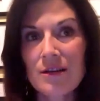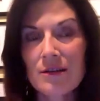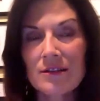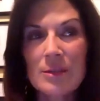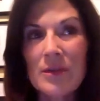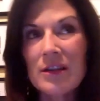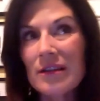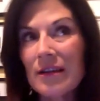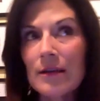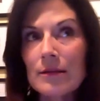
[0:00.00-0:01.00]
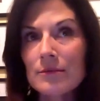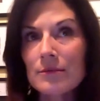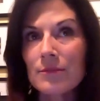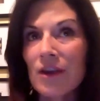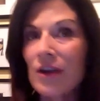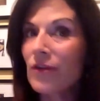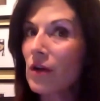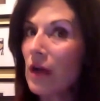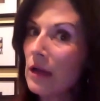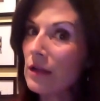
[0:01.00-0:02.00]
typically Maryville
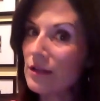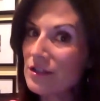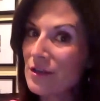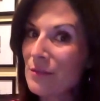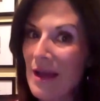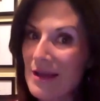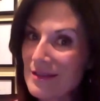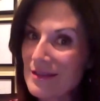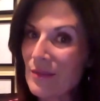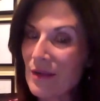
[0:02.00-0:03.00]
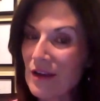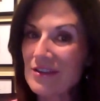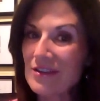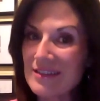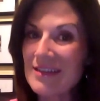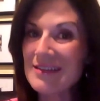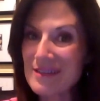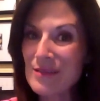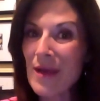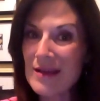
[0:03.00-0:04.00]
College basketball or a Tennessee
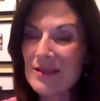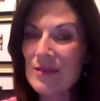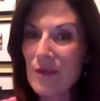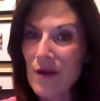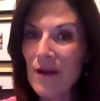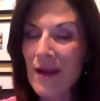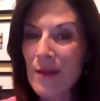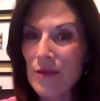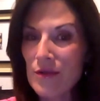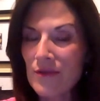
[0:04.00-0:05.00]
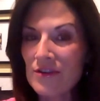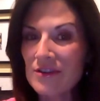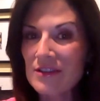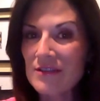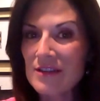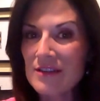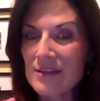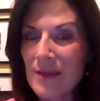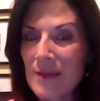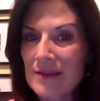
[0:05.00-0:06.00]
basketball game, University of Tennessee
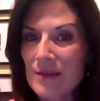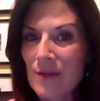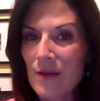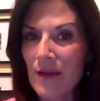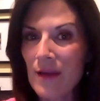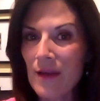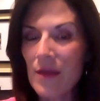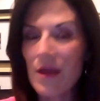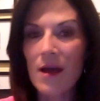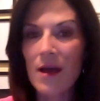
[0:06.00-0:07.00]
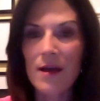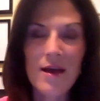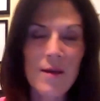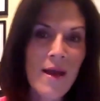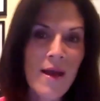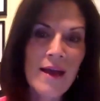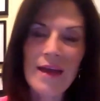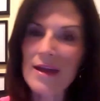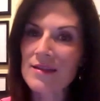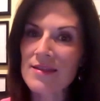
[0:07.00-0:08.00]
basketball game, come back,
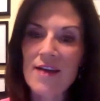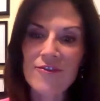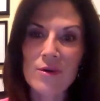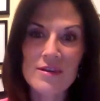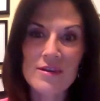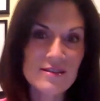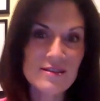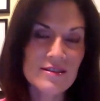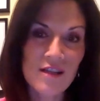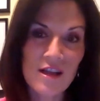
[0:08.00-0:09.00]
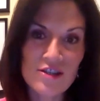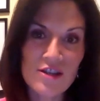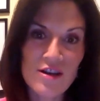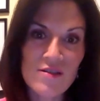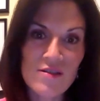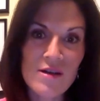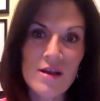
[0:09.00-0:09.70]
edit that for the 6 o'clock show,